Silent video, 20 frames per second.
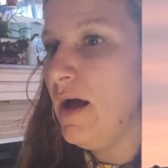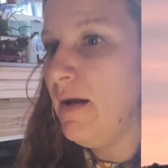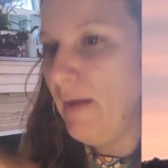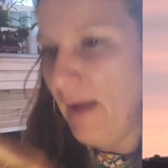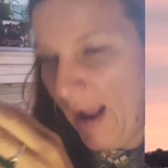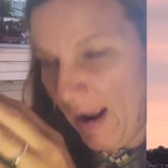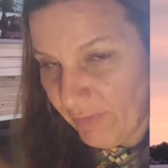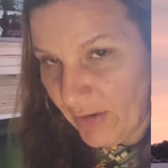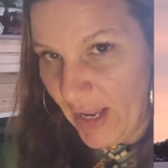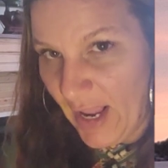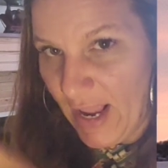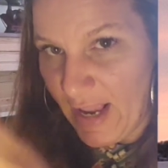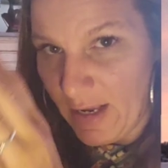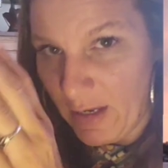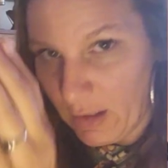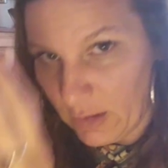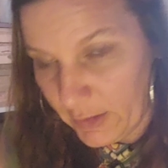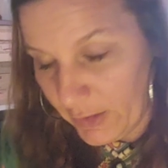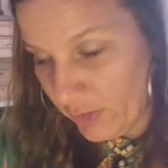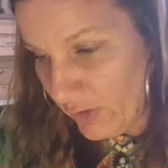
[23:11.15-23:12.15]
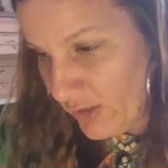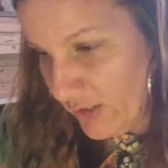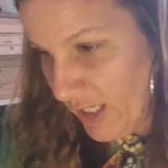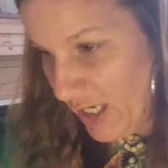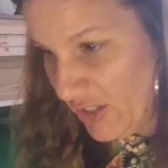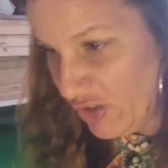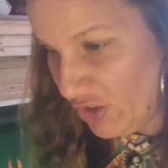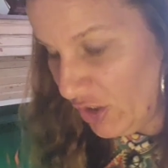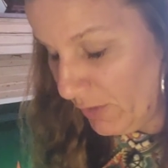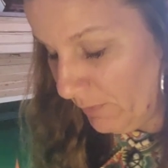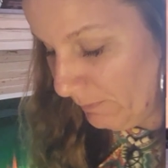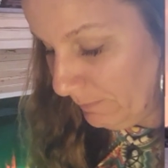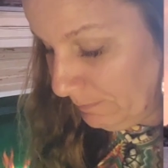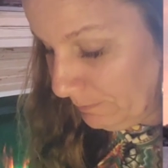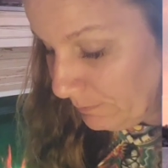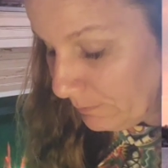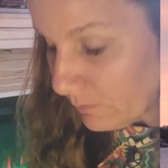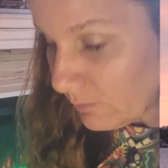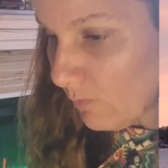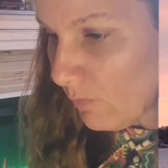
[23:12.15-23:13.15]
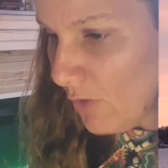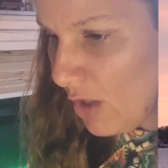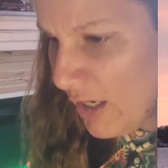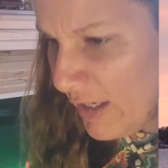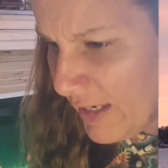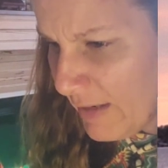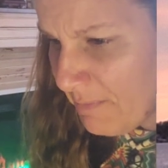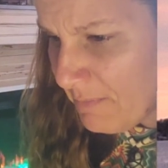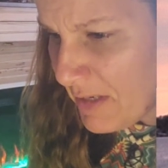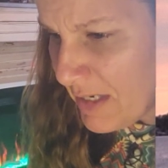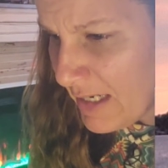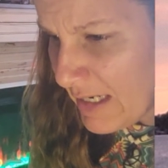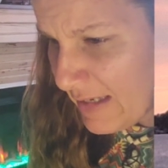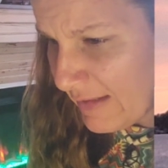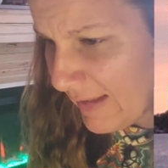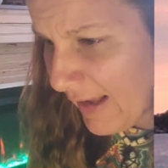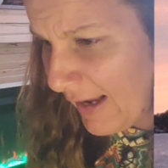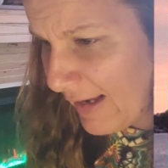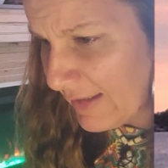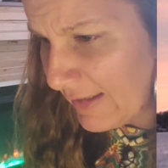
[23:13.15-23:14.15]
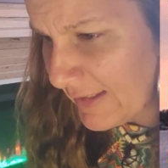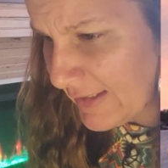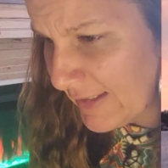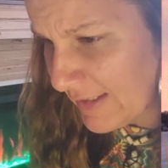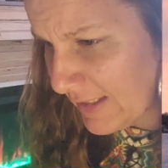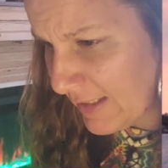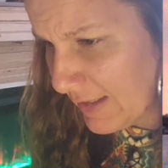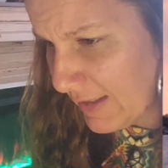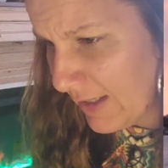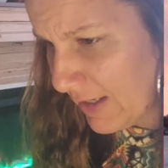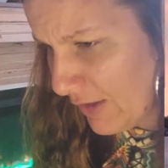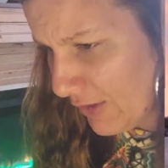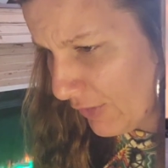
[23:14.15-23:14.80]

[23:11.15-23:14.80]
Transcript: Having a clear intention. I am getting that. Let's get it,